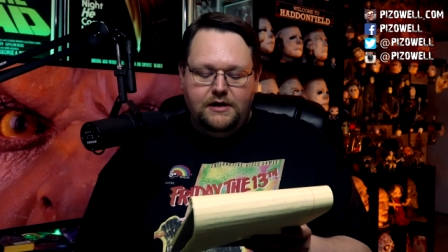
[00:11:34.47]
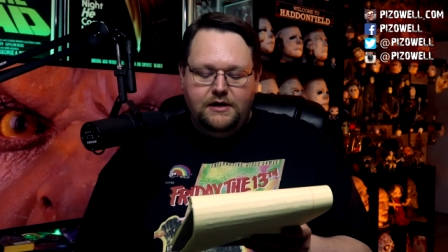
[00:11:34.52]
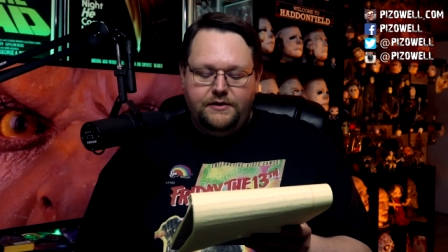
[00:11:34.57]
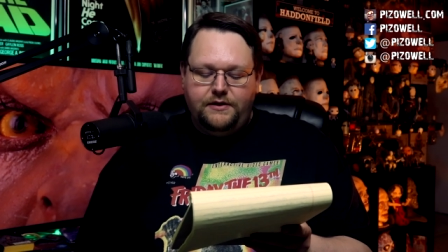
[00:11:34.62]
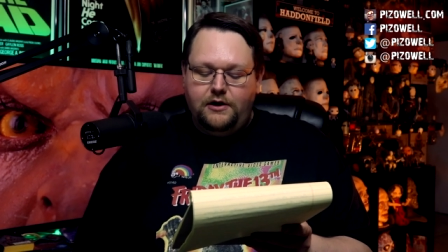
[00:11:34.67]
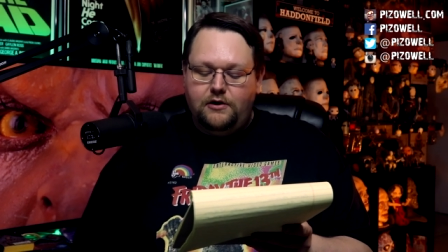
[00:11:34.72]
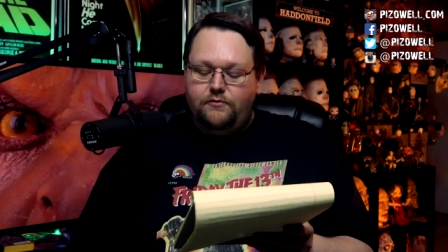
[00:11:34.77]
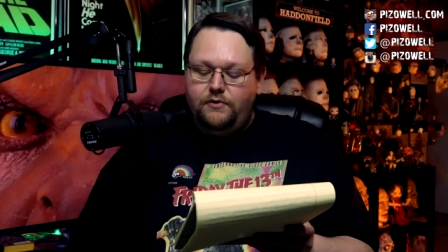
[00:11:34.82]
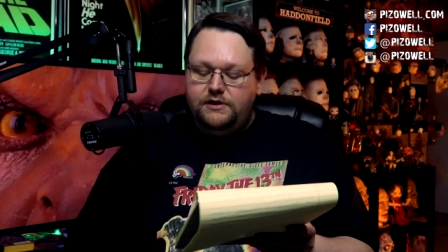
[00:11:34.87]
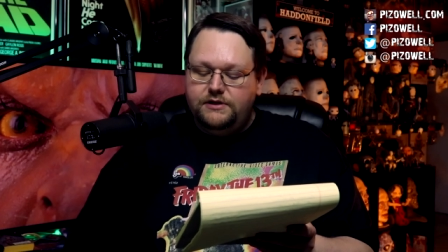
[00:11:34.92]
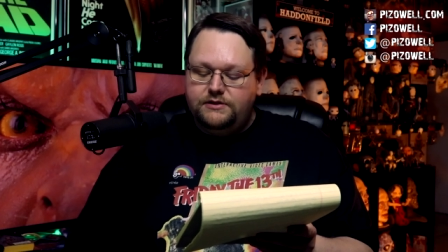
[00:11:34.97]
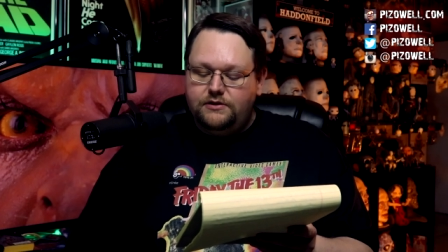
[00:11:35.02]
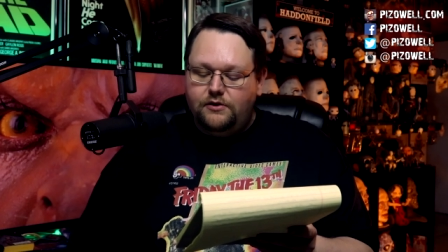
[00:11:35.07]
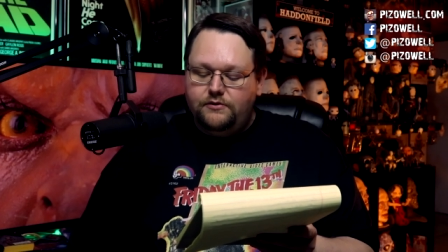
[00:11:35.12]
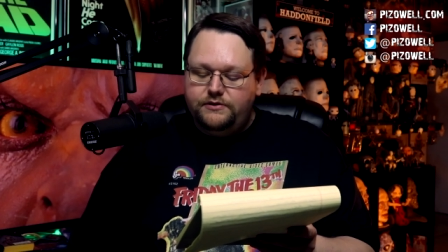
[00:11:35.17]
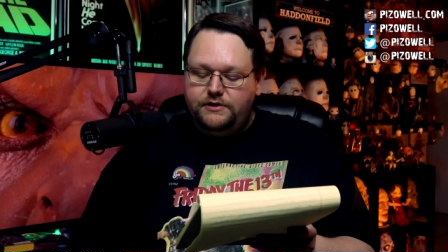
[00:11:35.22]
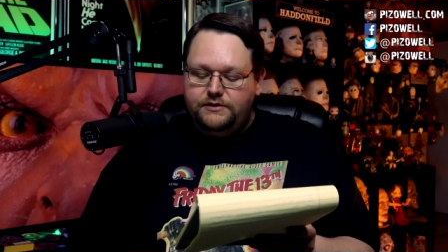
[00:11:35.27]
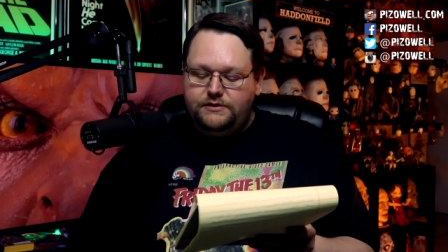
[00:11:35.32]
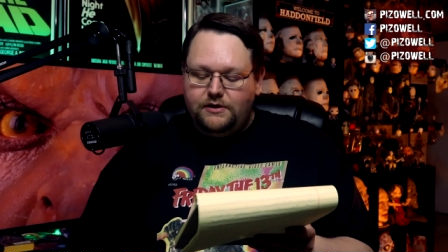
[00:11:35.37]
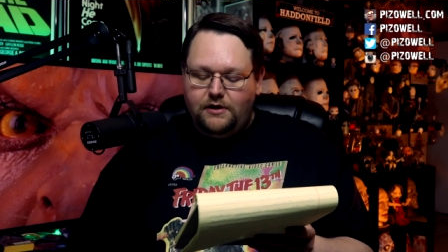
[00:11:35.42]
their
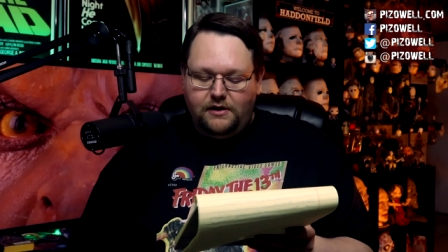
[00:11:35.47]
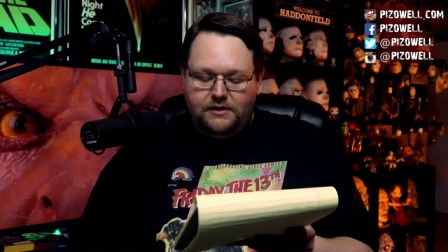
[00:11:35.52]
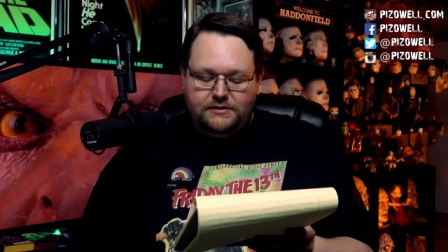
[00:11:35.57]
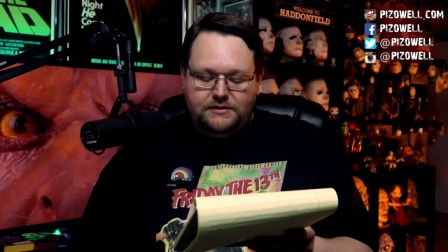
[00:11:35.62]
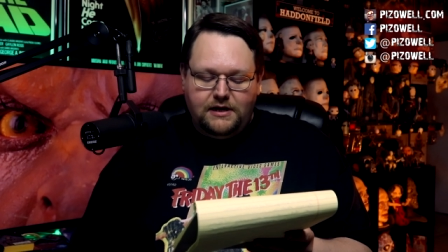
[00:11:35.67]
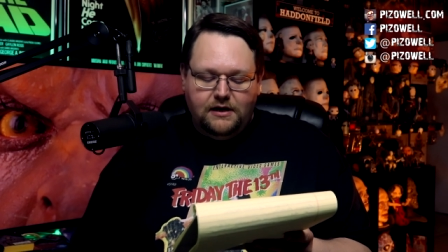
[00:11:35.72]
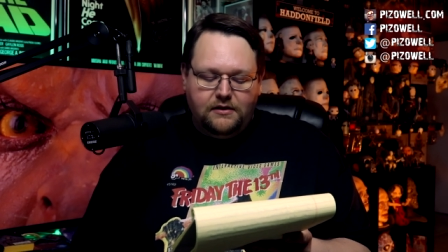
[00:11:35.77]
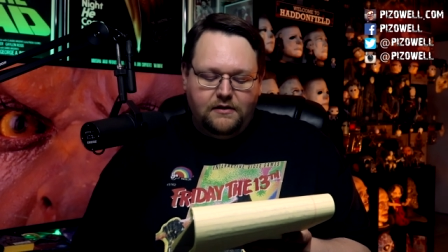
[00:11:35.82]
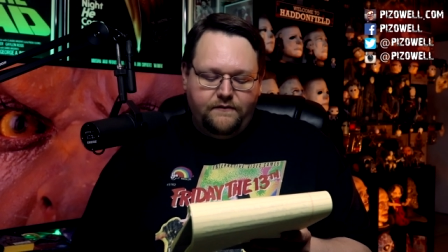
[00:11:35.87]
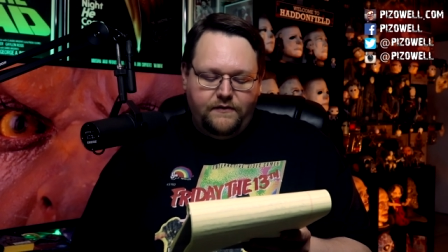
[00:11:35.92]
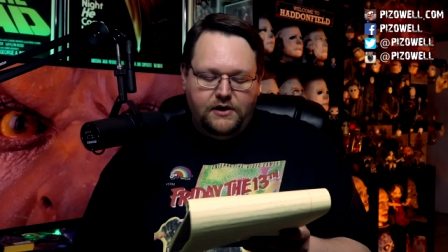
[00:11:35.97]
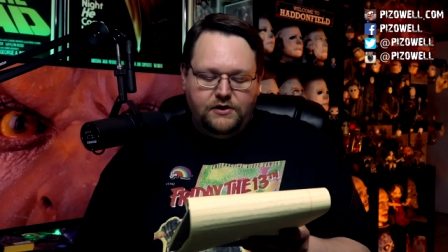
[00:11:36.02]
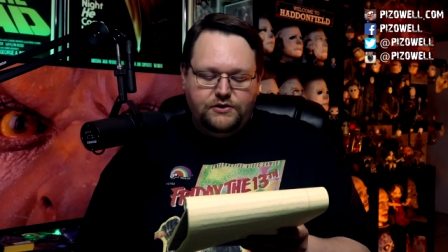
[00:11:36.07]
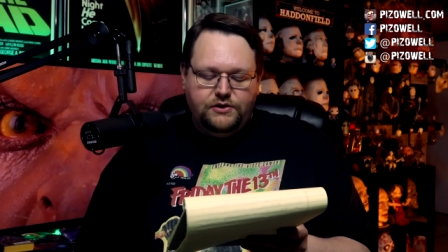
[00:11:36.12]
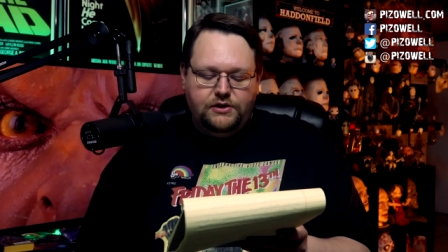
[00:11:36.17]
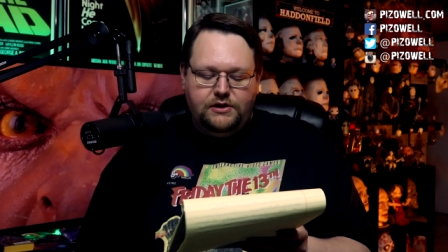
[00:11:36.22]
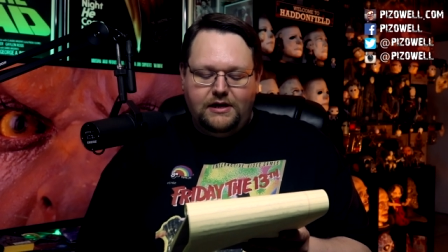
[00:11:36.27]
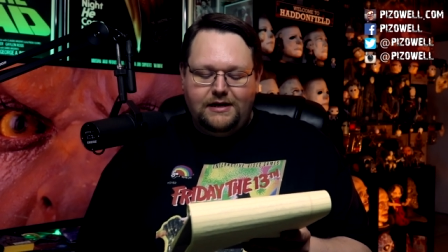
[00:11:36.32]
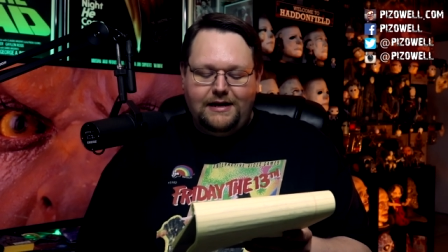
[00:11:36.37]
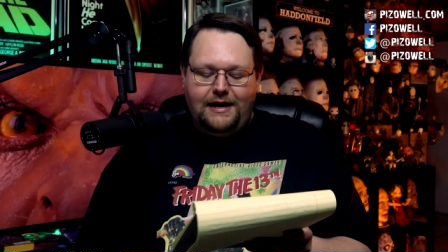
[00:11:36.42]
resurgence on
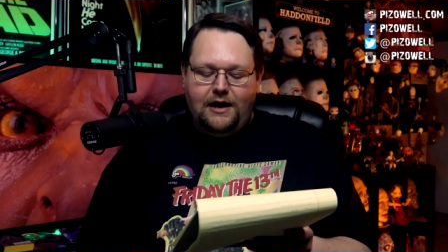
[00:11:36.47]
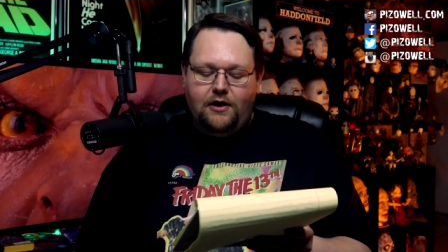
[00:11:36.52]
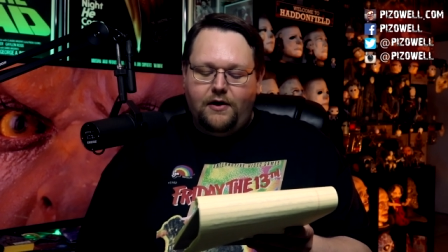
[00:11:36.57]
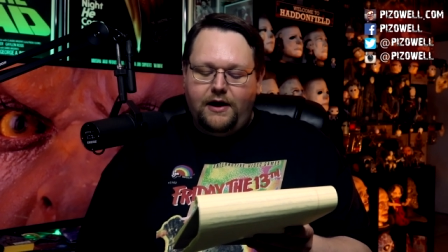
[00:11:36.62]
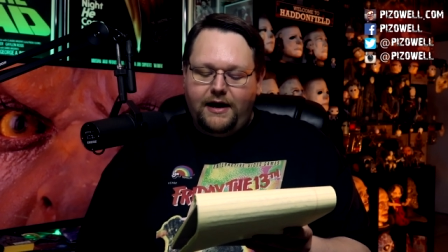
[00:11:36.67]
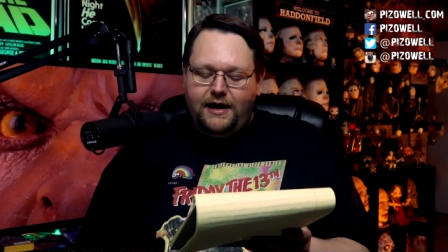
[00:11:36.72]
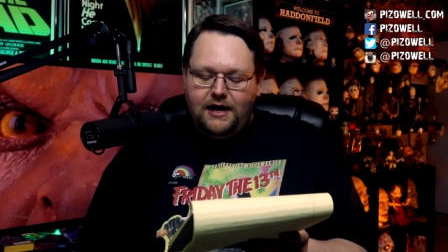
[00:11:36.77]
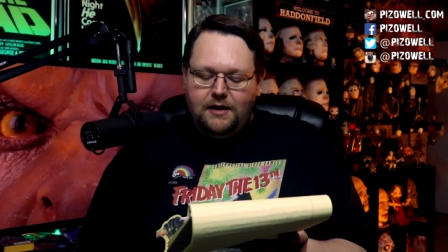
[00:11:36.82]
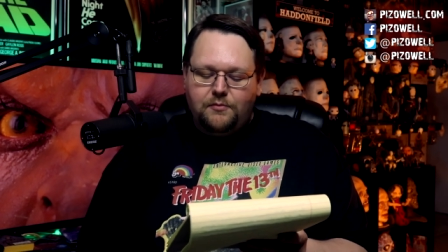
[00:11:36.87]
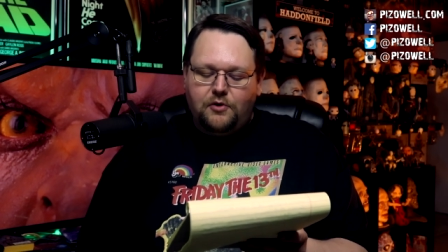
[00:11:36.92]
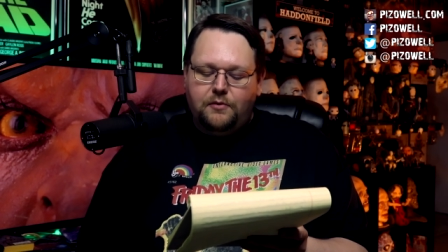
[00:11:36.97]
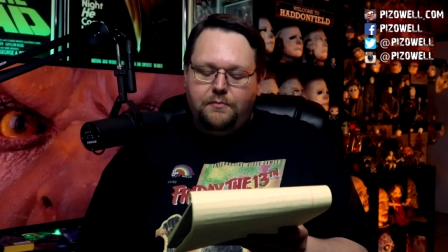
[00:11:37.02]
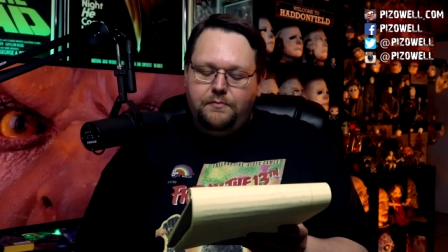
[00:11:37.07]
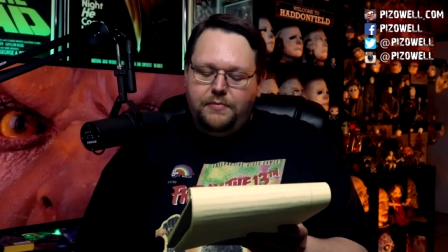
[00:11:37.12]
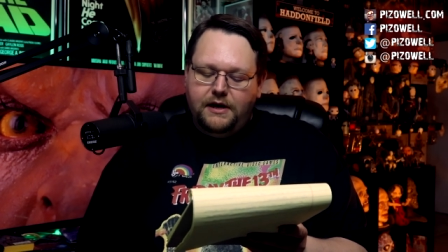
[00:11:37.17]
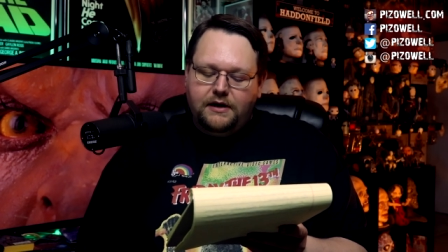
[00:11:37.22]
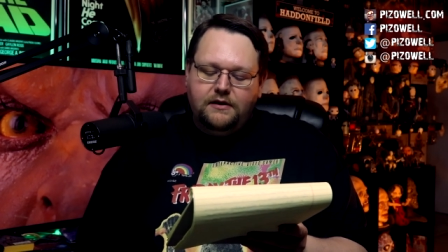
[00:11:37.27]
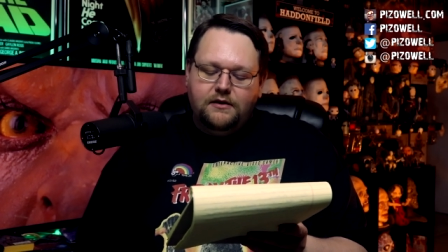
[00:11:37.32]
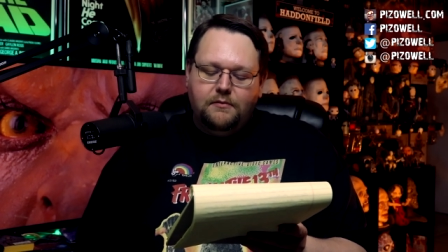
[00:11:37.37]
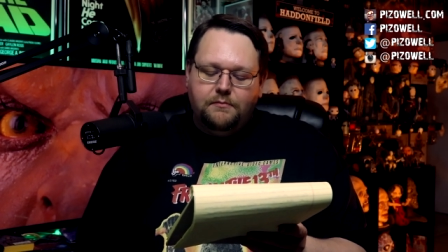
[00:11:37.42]
television, and how Hammer
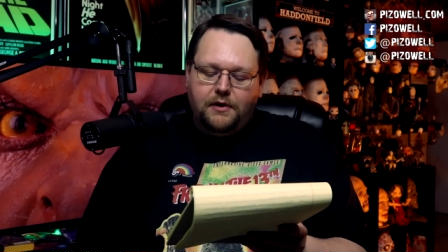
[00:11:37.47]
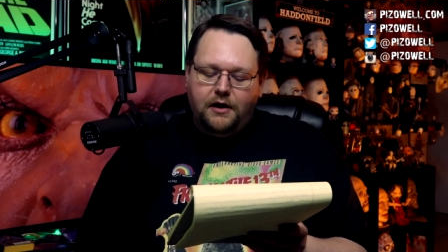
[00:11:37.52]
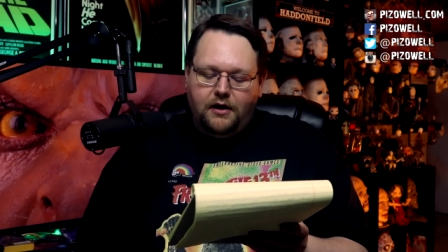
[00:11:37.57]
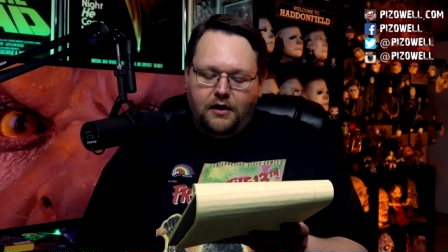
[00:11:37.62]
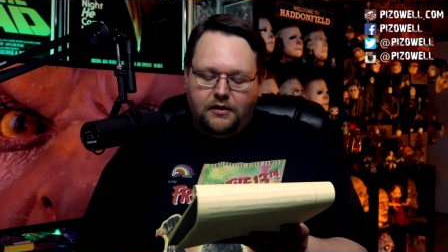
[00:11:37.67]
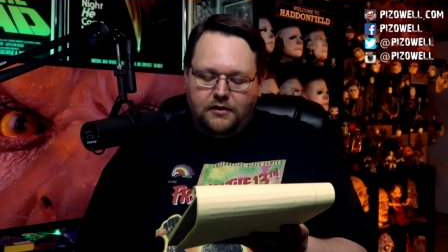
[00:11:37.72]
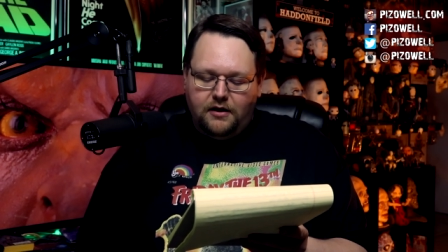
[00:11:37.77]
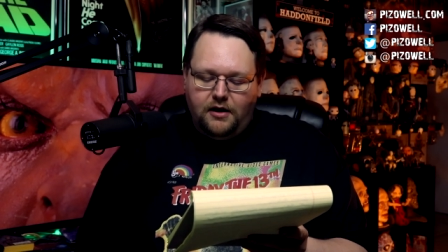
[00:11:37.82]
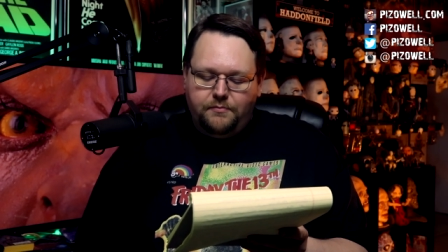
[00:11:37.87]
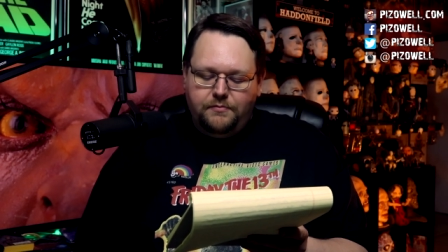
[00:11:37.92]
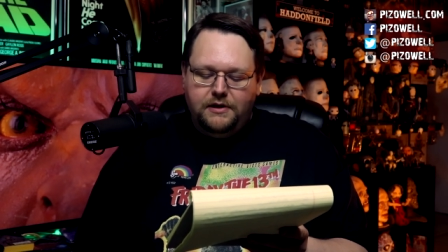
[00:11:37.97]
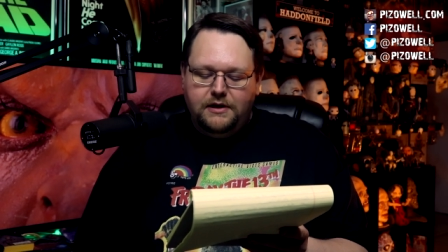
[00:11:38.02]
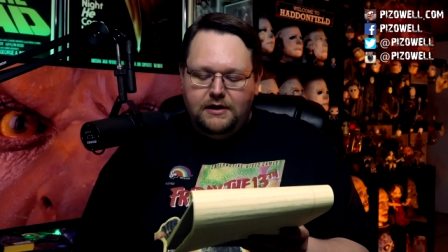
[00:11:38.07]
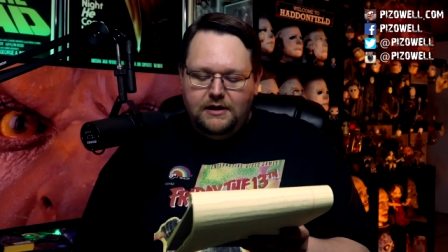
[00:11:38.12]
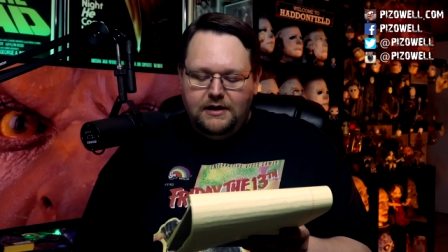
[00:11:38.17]
picked the ball up